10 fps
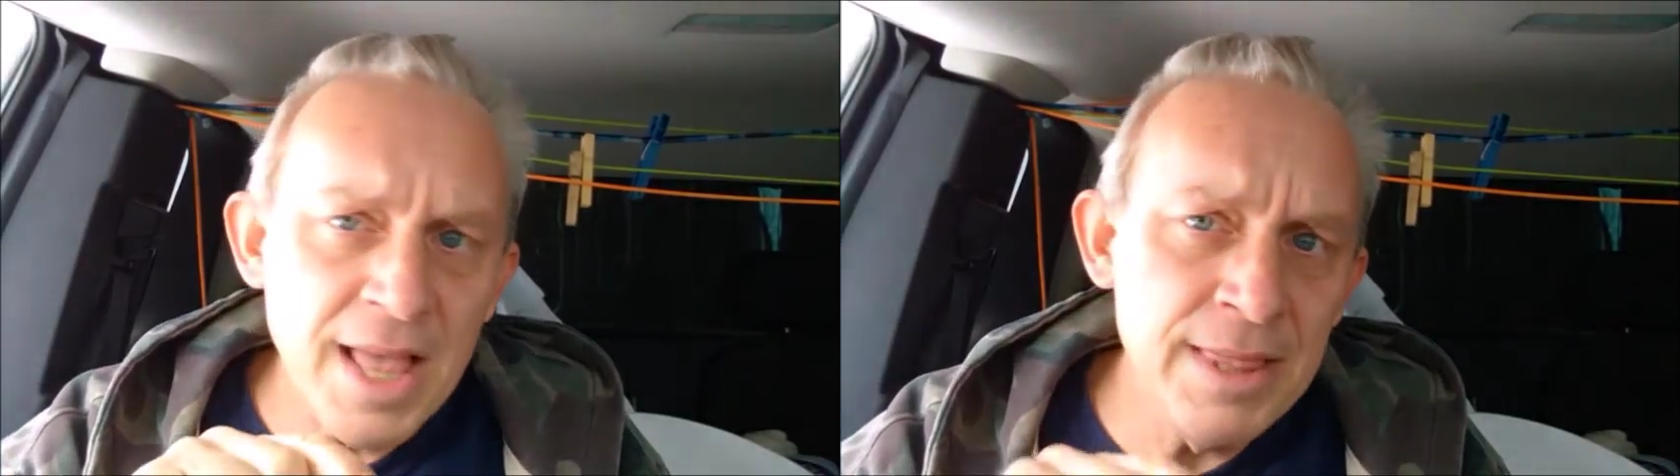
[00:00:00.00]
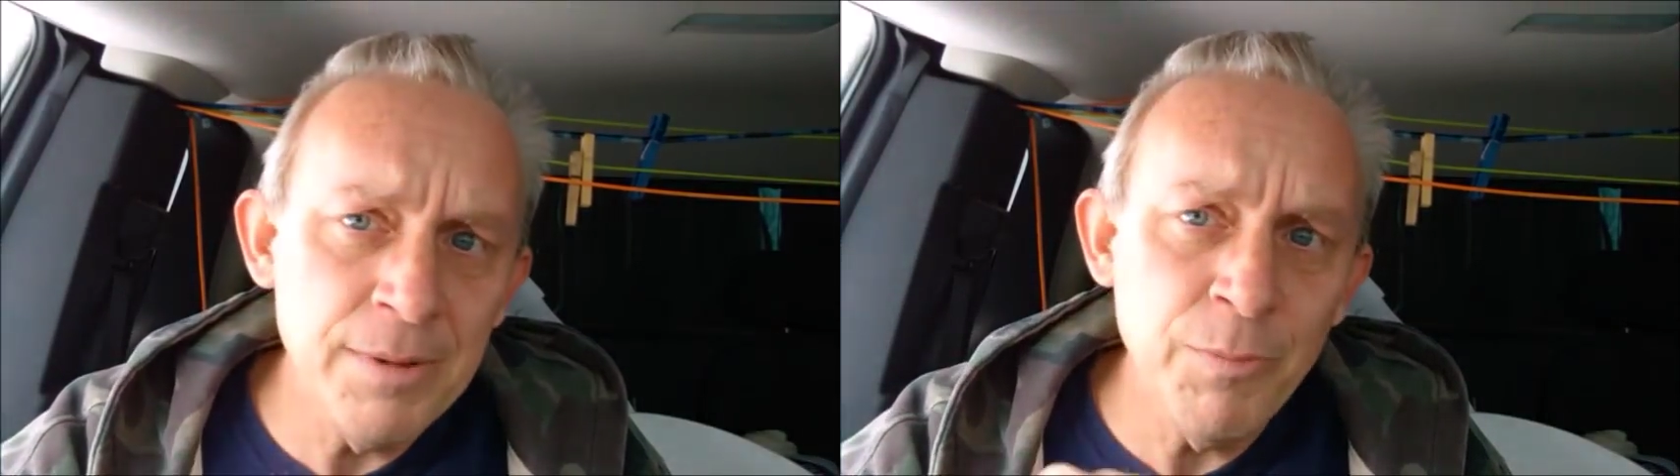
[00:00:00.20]

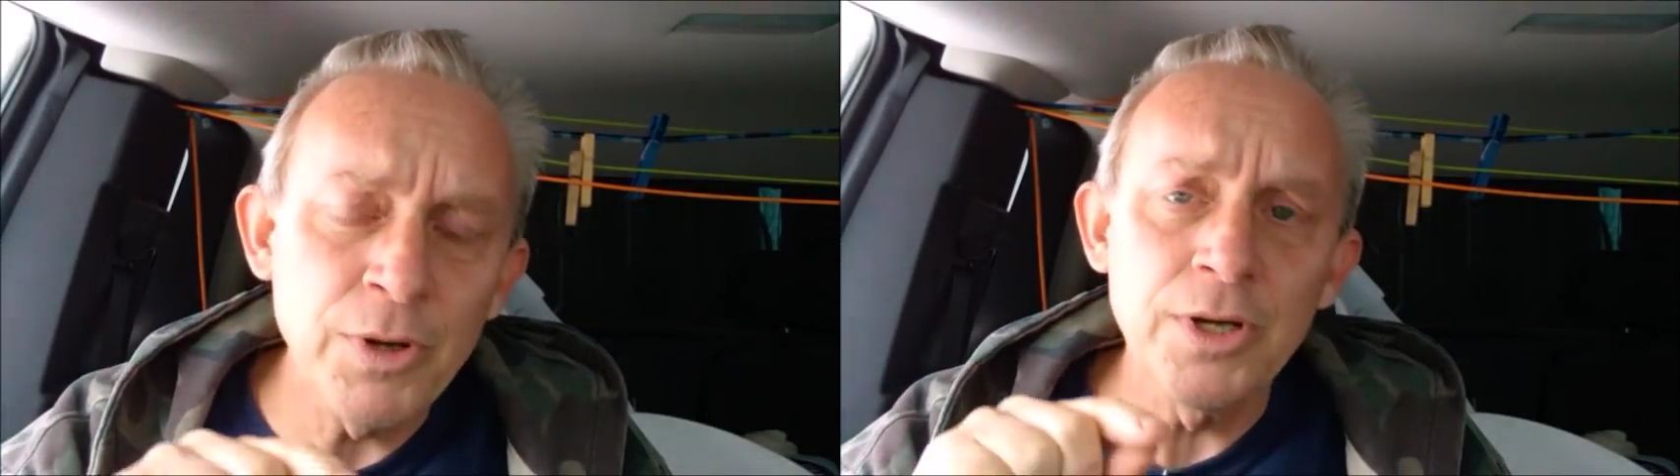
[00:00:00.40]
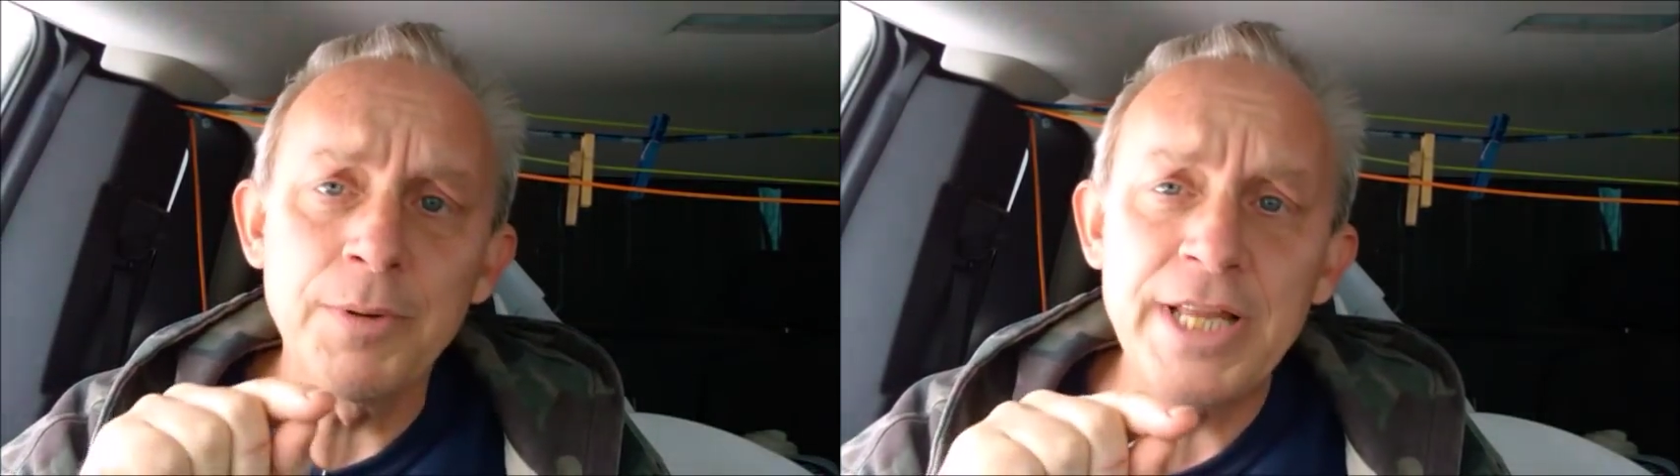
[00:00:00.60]
And then
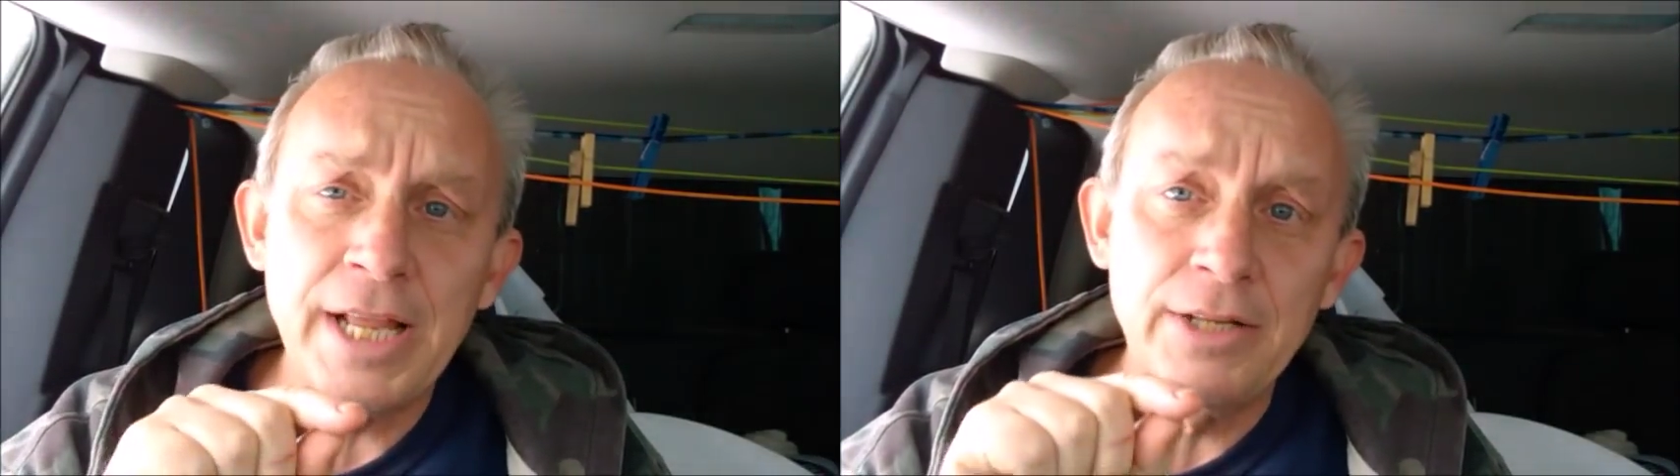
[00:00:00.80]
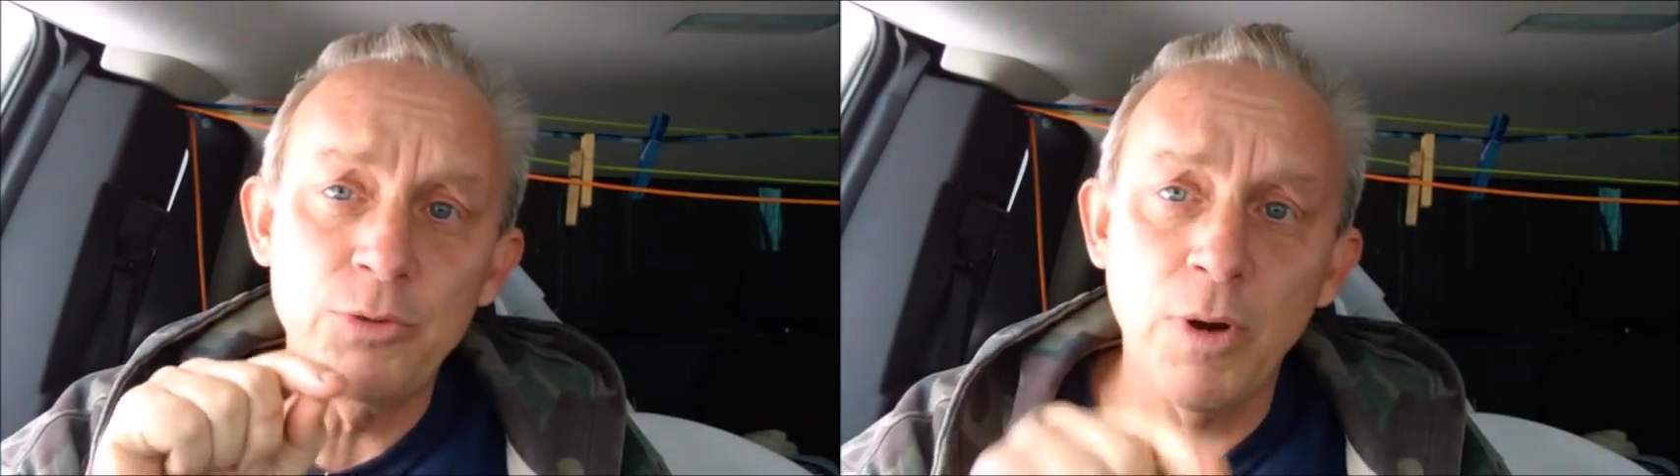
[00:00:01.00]
we're going to
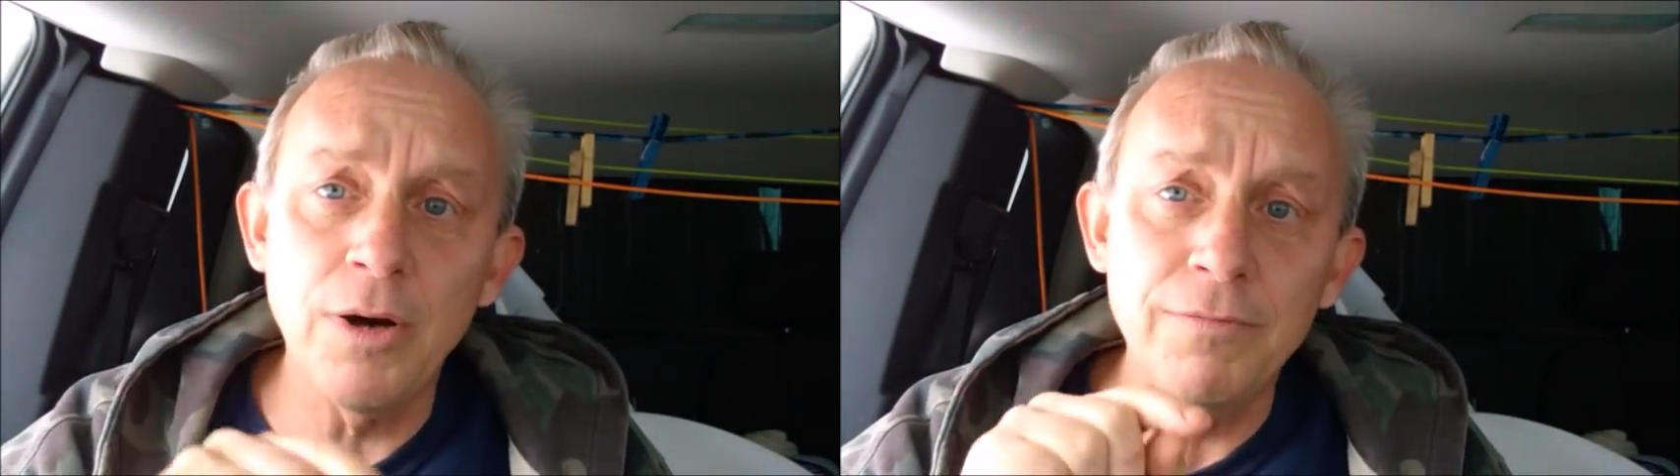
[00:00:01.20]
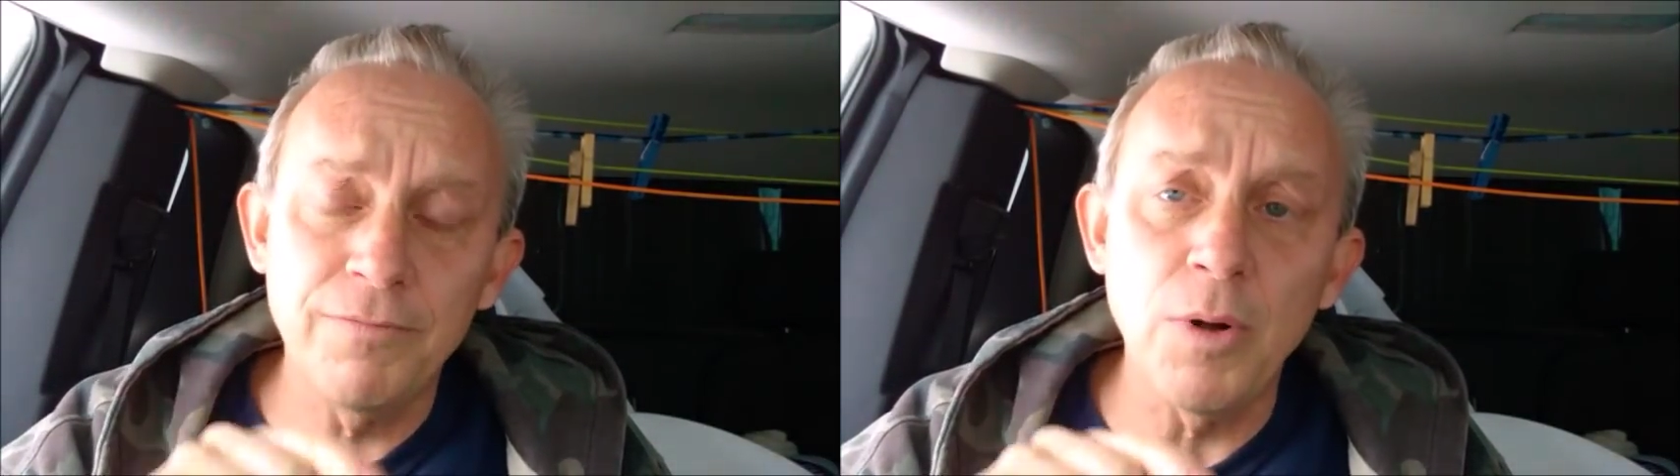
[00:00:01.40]
take twelve